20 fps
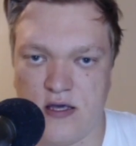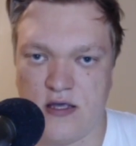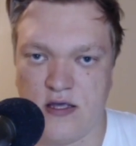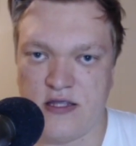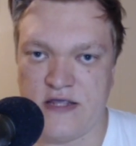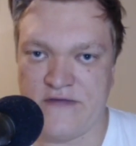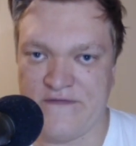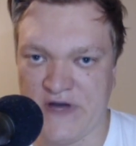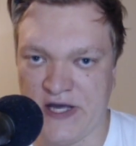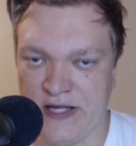
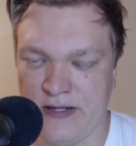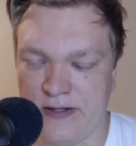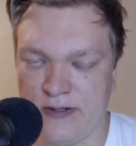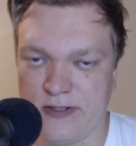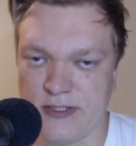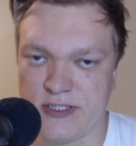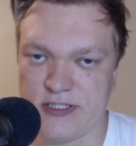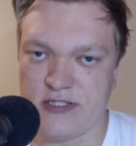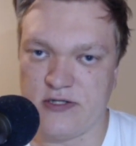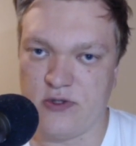The
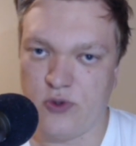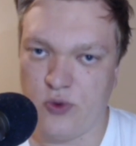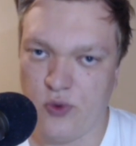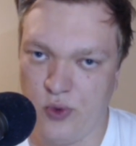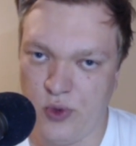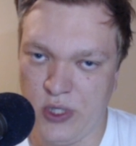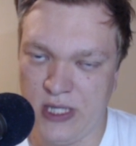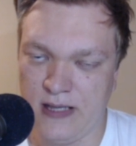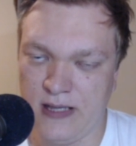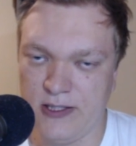finals
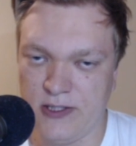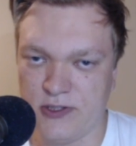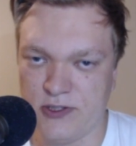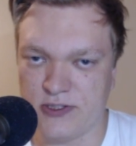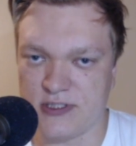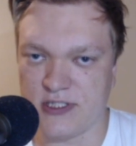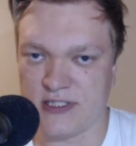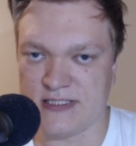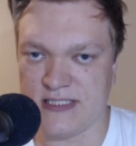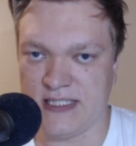will
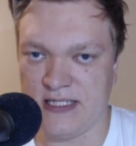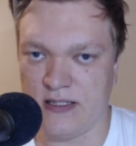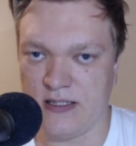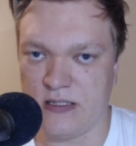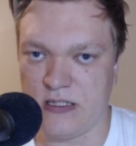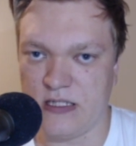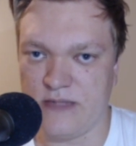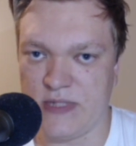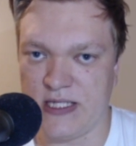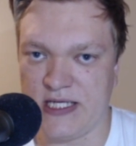use a single
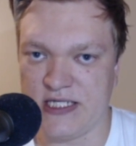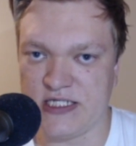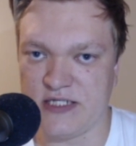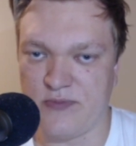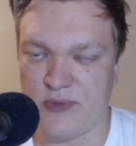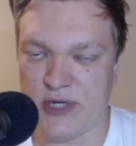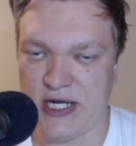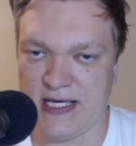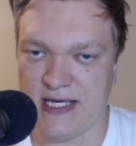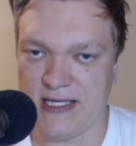elimination
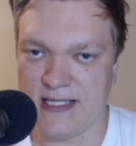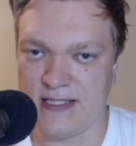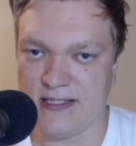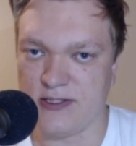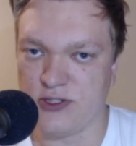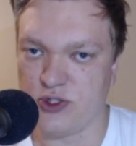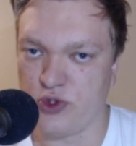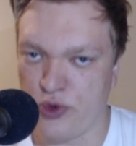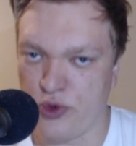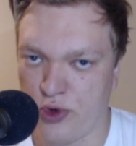bracket,
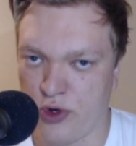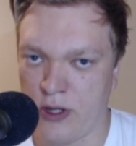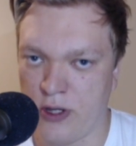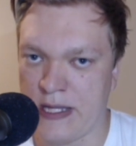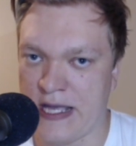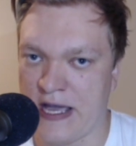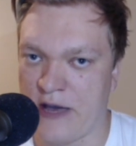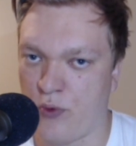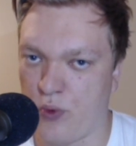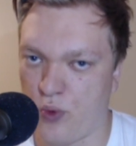so you
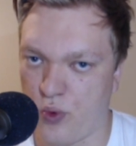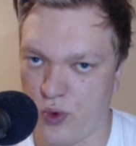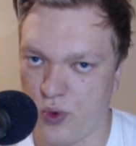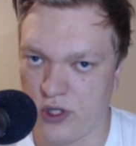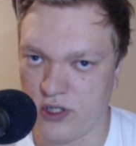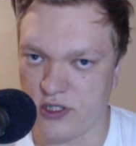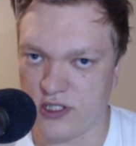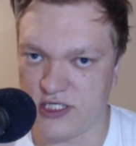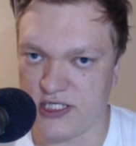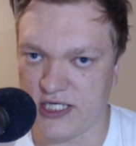only have
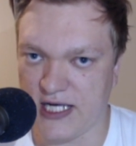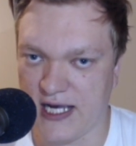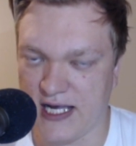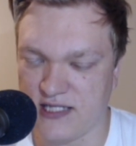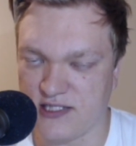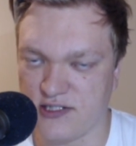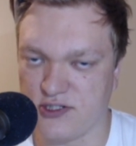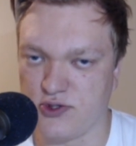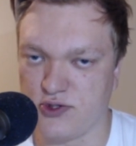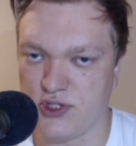one
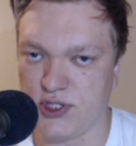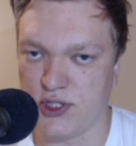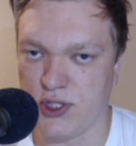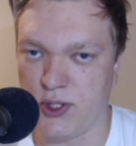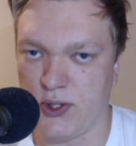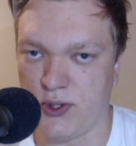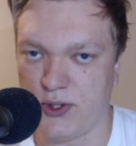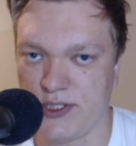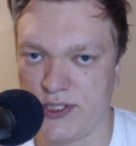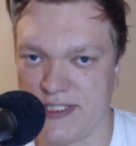chance to
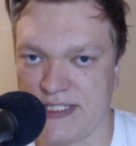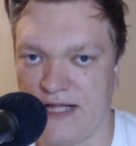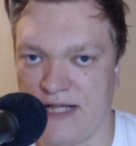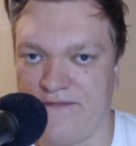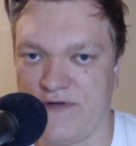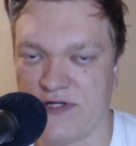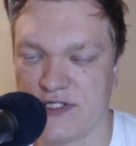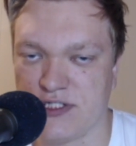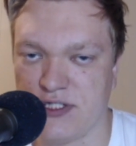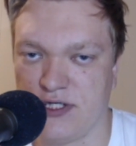secure yourself
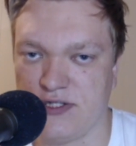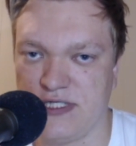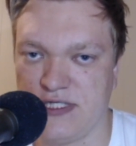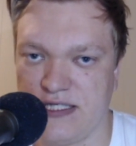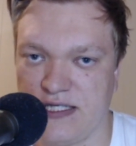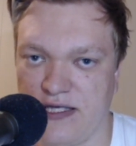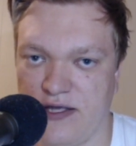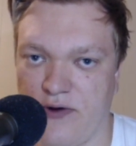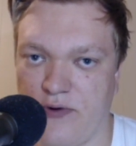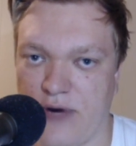a slot
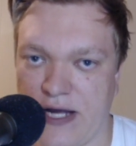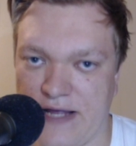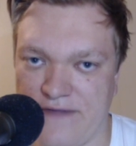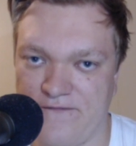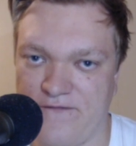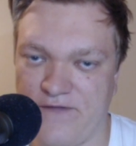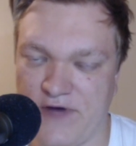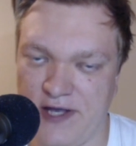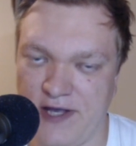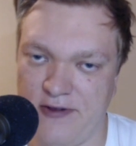in the grand
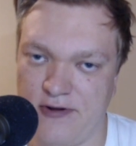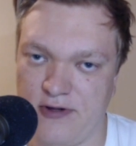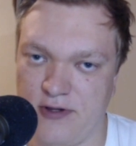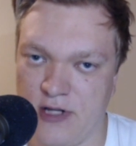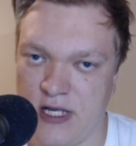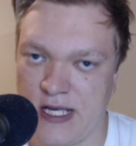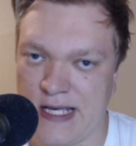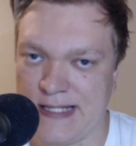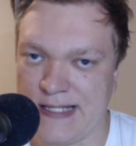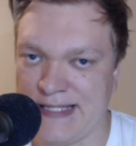
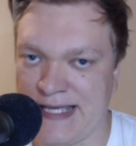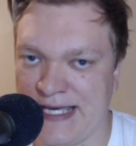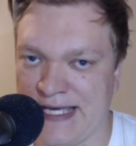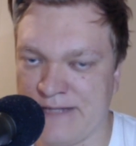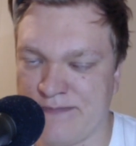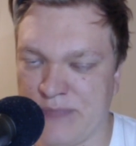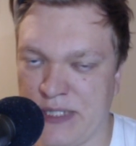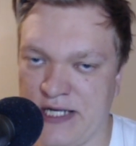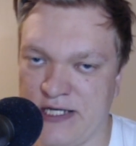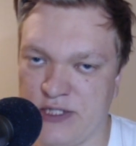final. The
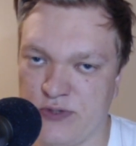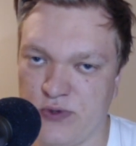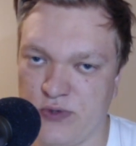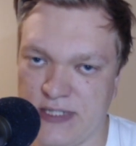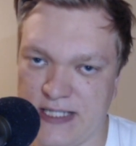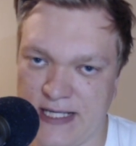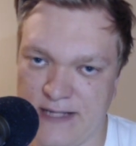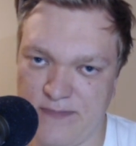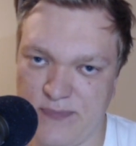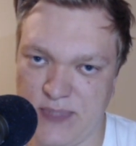8 players will
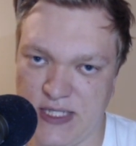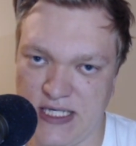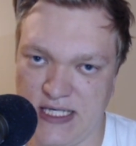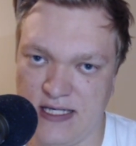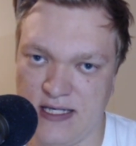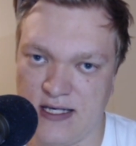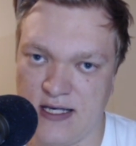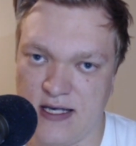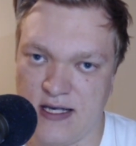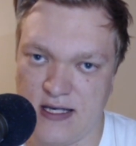then
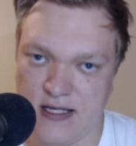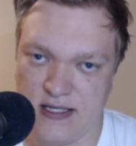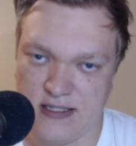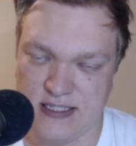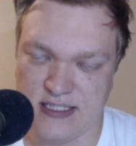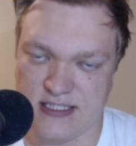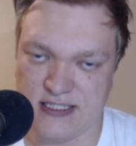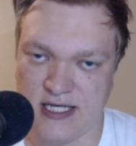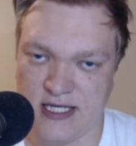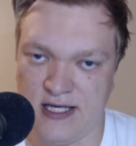be
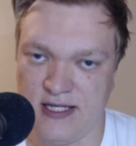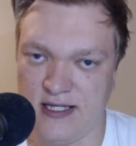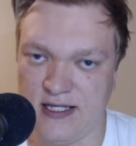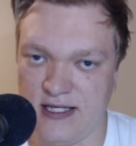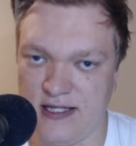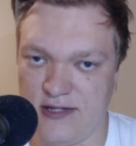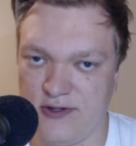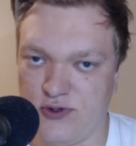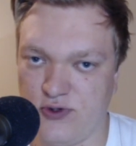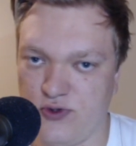designed
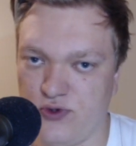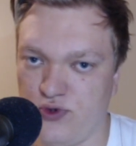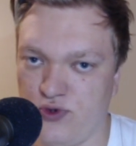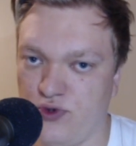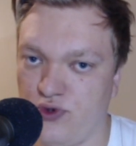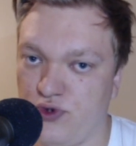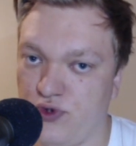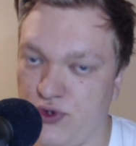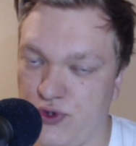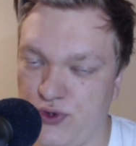
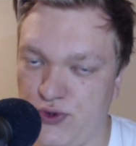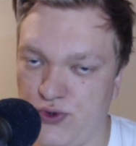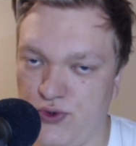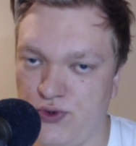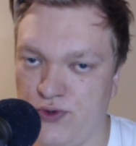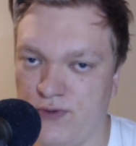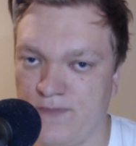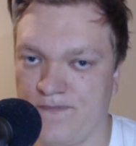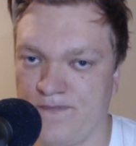into 2